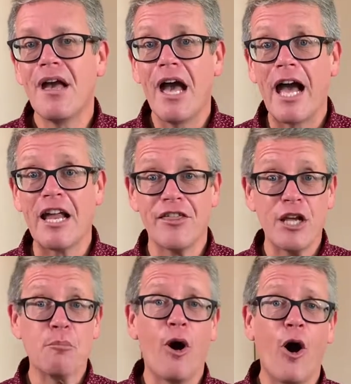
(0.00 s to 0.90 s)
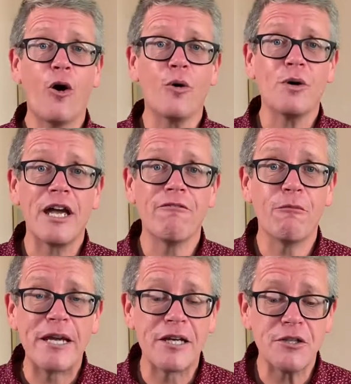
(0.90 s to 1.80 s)
And I think Paul, if
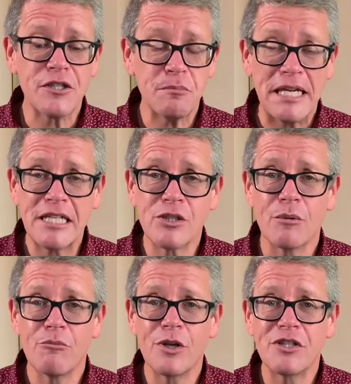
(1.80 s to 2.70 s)
we could speak to him, would